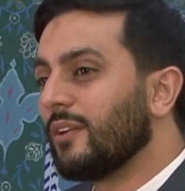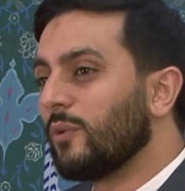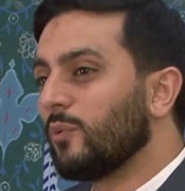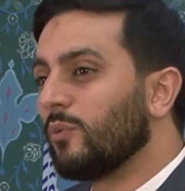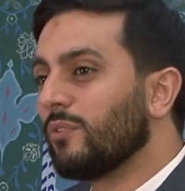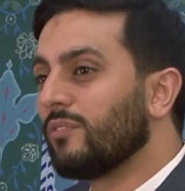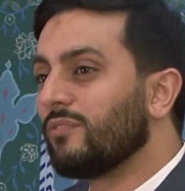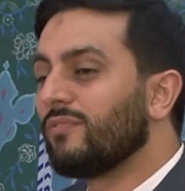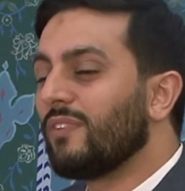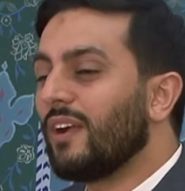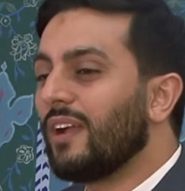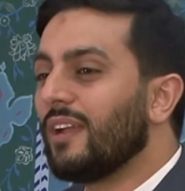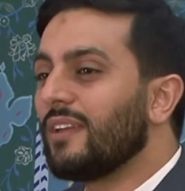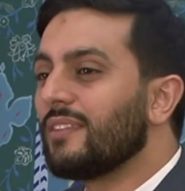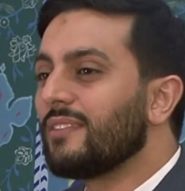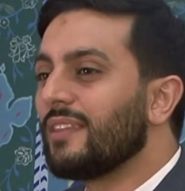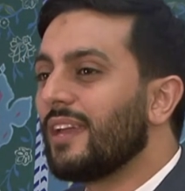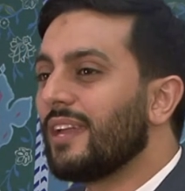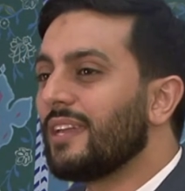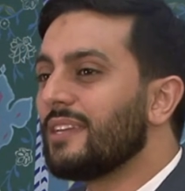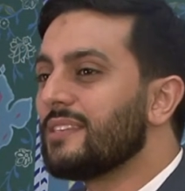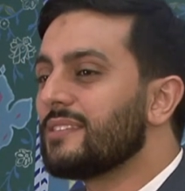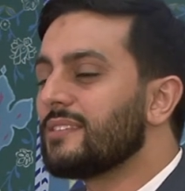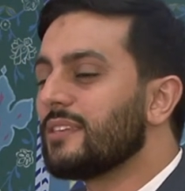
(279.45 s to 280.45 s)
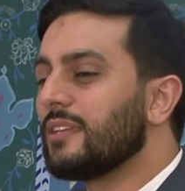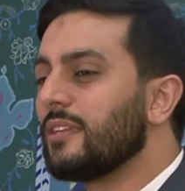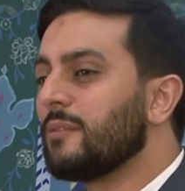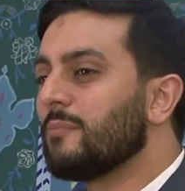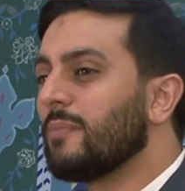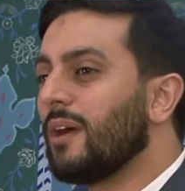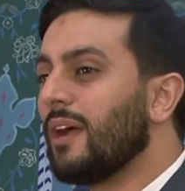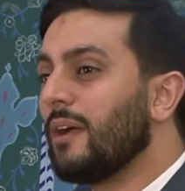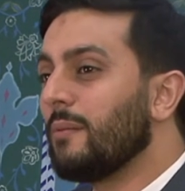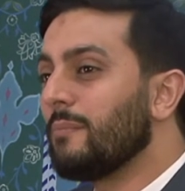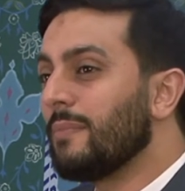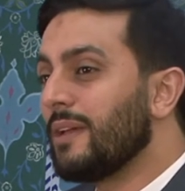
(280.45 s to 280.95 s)
we'll find that his
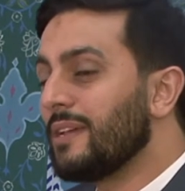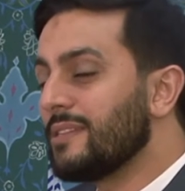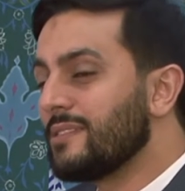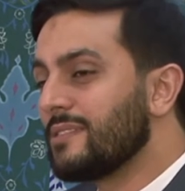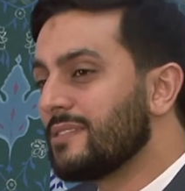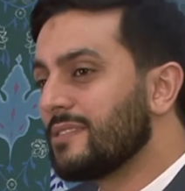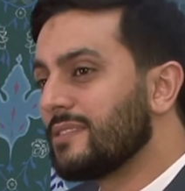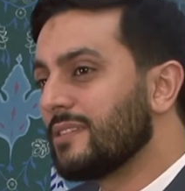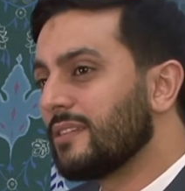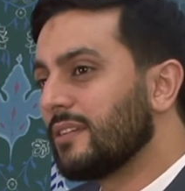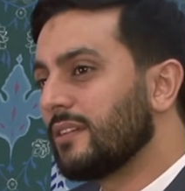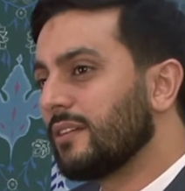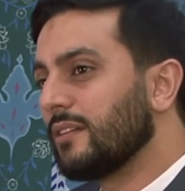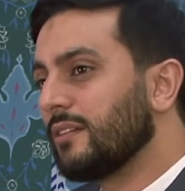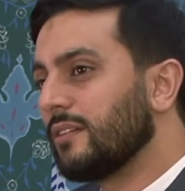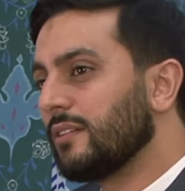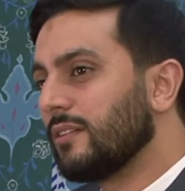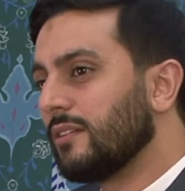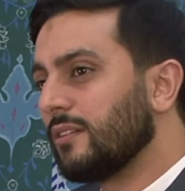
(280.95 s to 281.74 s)
imamat,